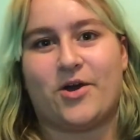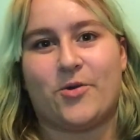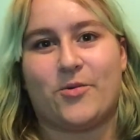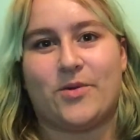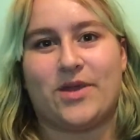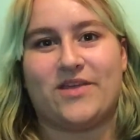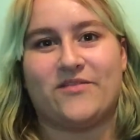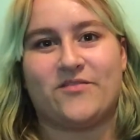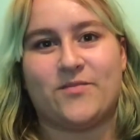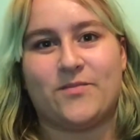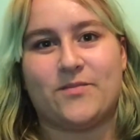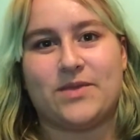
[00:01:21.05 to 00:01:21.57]

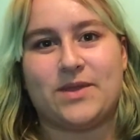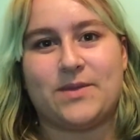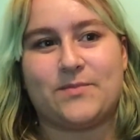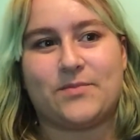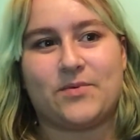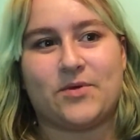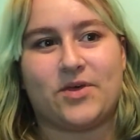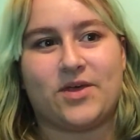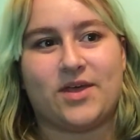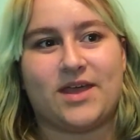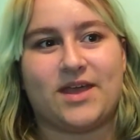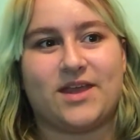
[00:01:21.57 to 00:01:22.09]
away from
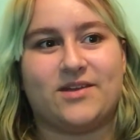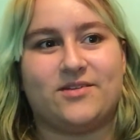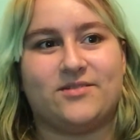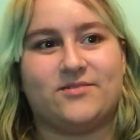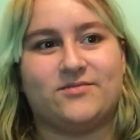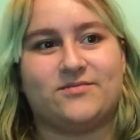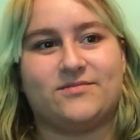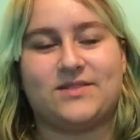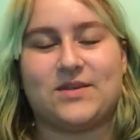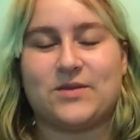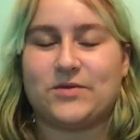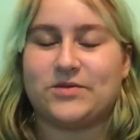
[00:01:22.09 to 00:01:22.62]
people
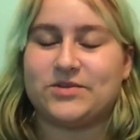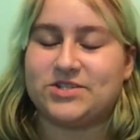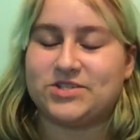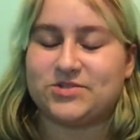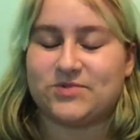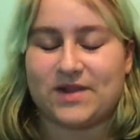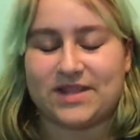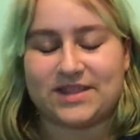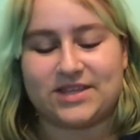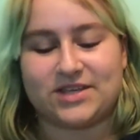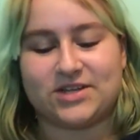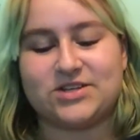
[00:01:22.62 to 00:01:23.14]
and they were
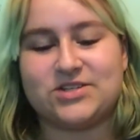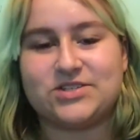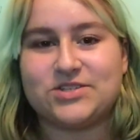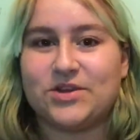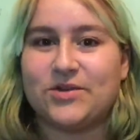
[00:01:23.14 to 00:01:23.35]
just right there.